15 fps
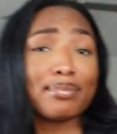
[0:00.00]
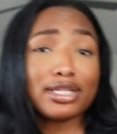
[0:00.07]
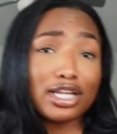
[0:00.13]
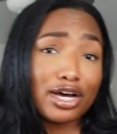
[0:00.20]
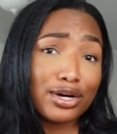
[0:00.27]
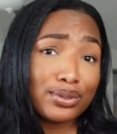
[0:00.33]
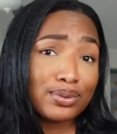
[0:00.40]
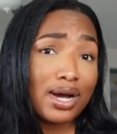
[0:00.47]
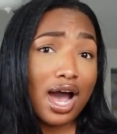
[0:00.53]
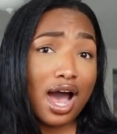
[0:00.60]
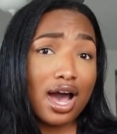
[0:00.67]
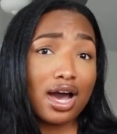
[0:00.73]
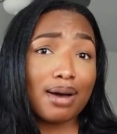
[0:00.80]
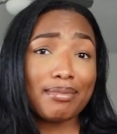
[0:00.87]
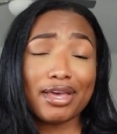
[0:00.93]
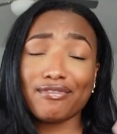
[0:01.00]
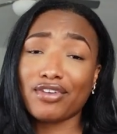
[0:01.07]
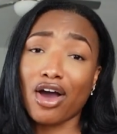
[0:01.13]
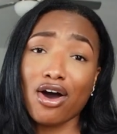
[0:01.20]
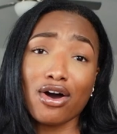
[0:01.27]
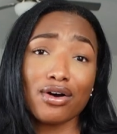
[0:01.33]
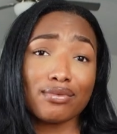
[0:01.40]
below if
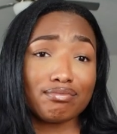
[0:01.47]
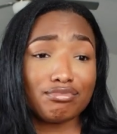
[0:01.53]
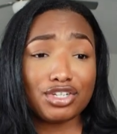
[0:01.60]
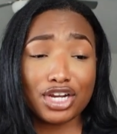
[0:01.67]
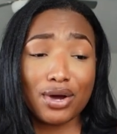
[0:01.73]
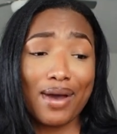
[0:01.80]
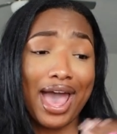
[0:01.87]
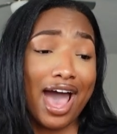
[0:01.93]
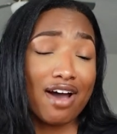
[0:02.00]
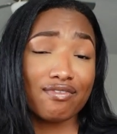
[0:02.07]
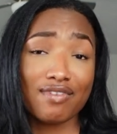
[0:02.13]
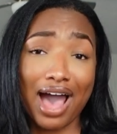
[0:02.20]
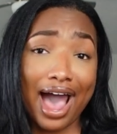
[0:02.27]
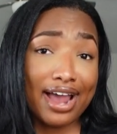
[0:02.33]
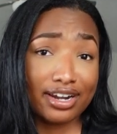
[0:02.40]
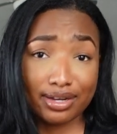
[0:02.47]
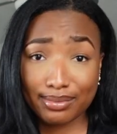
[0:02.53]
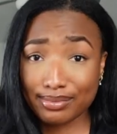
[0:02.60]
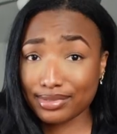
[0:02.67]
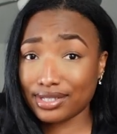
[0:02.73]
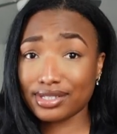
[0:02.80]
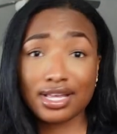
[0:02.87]
y'all, you know, have
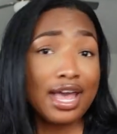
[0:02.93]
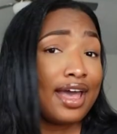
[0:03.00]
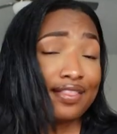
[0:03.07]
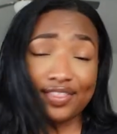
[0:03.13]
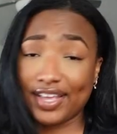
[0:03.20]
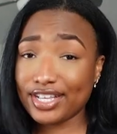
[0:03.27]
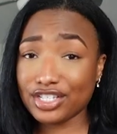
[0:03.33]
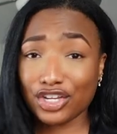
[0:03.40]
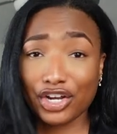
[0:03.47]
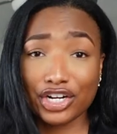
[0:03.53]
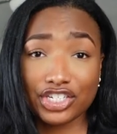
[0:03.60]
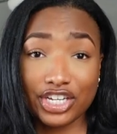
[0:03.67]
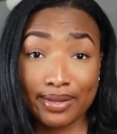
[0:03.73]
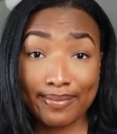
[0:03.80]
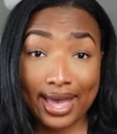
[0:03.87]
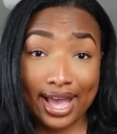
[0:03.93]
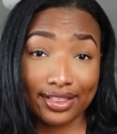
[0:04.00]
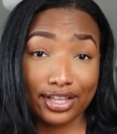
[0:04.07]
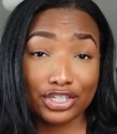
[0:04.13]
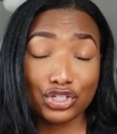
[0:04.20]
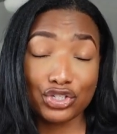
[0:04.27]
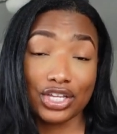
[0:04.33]
items, things in your gym bag
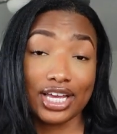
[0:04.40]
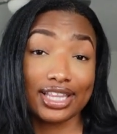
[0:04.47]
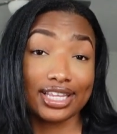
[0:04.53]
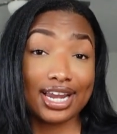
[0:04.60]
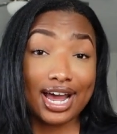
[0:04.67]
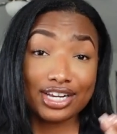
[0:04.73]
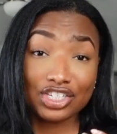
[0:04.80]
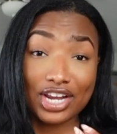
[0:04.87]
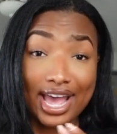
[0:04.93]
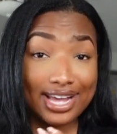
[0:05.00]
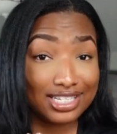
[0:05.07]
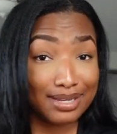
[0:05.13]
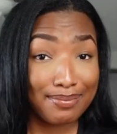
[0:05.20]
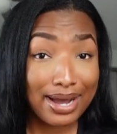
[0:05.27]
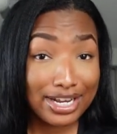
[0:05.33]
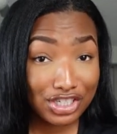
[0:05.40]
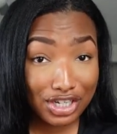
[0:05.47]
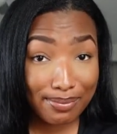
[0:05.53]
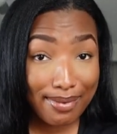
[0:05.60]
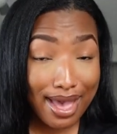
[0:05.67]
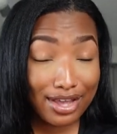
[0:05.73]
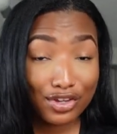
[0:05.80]
that you think that I should add to my
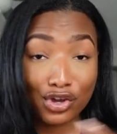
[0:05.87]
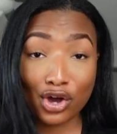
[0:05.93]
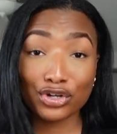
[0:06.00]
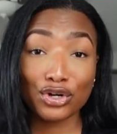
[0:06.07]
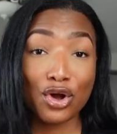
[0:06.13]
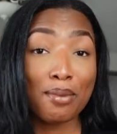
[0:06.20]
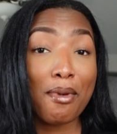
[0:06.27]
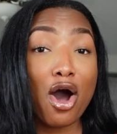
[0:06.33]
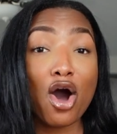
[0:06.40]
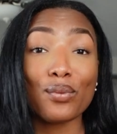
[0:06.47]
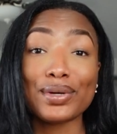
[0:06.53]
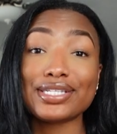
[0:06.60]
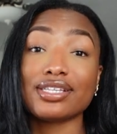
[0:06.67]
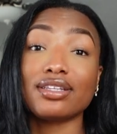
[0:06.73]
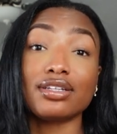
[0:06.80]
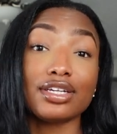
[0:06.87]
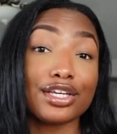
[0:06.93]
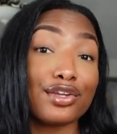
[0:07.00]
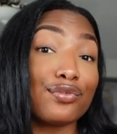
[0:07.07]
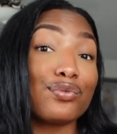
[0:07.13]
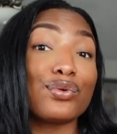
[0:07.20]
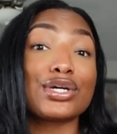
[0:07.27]
gym bag. Y'all know I'm always
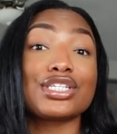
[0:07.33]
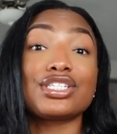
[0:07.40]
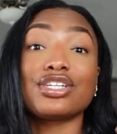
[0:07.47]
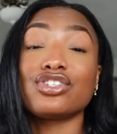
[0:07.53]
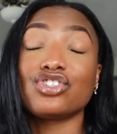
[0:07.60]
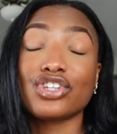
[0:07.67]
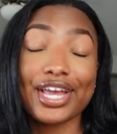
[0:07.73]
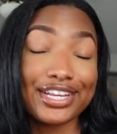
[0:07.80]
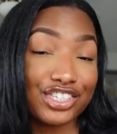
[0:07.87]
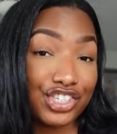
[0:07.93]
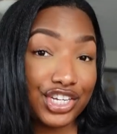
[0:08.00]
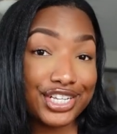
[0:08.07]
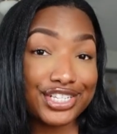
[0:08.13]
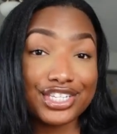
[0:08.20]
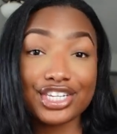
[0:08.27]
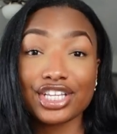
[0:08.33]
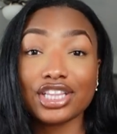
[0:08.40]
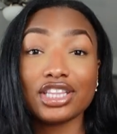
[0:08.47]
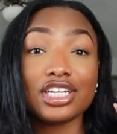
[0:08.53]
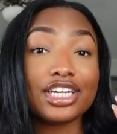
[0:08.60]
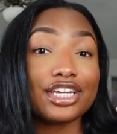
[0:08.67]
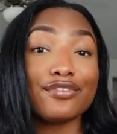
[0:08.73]
looking for suggestions,
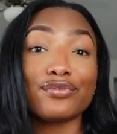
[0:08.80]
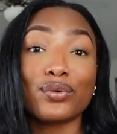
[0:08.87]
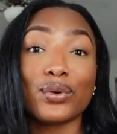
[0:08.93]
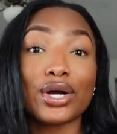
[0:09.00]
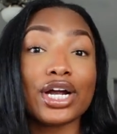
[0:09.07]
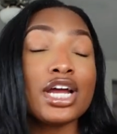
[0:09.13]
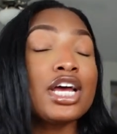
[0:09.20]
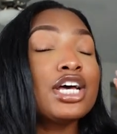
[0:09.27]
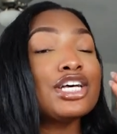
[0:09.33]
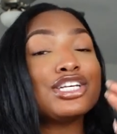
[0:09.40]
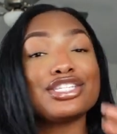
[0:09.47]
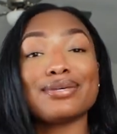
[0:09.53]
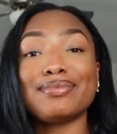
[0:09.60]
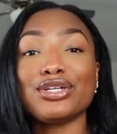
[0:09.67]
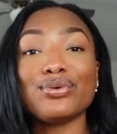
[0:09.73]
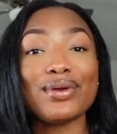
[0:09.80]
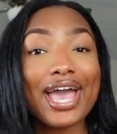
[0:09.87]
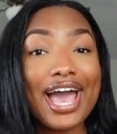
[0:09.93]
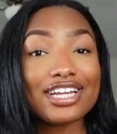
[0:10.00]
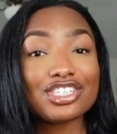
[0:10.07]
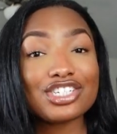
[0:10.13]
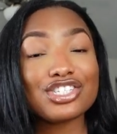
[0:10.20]
looking for some new
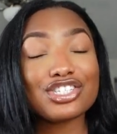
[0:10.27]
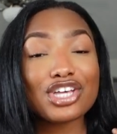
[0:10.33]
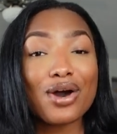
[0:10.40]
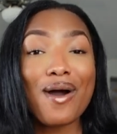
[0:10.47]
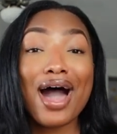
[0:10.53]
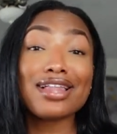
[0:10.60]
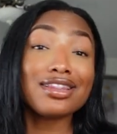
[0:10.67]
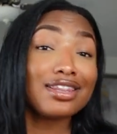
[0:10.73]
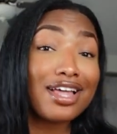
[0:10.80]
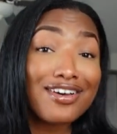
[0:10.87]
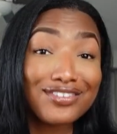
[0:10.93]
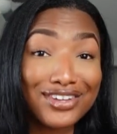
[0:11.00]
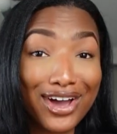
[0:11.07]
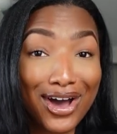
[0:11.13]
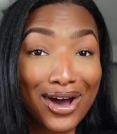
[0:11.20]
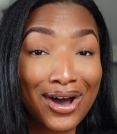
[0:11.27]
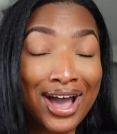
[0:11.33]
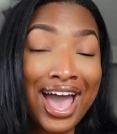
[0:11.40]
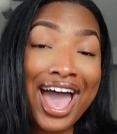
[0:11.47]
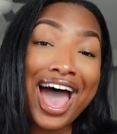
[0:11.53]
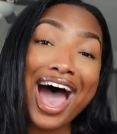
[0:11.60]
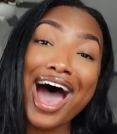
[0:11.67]
gadgets. So I love
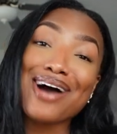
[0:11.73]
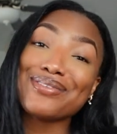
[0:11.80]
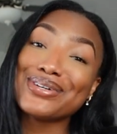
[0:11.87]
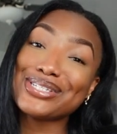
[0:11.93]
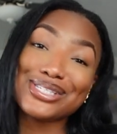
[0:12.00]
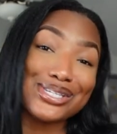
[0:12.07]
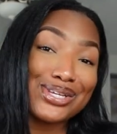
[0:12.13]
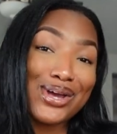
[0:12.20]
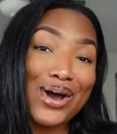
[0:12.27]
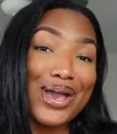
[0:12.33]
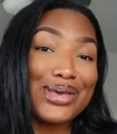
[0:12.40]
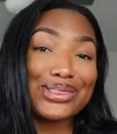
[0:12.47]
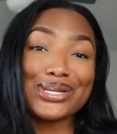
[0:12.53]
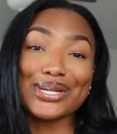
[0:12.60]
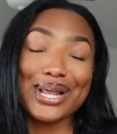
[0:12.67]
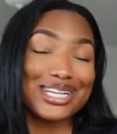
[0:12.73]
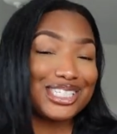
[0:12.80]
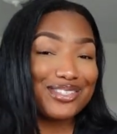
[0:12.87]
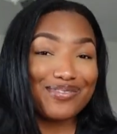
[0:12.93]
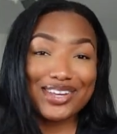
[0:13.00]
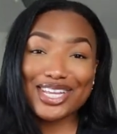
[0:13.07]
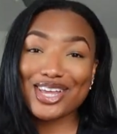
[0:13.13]
y'all. I will see y'all in the
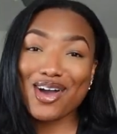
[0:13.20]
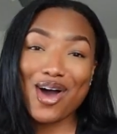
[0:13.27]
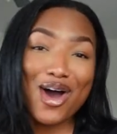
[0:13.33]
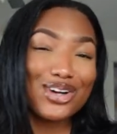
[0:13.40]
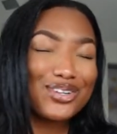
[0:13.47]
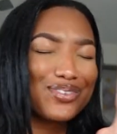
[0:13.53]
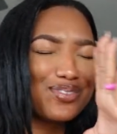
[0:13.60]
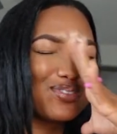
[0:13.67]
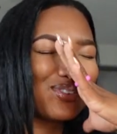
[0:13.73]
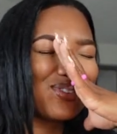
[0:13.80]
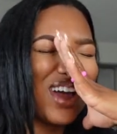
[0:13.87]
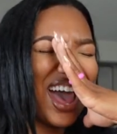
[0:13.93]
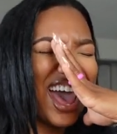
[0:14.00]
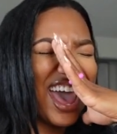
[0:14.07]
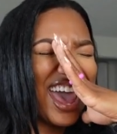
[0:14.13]
next video on Friday.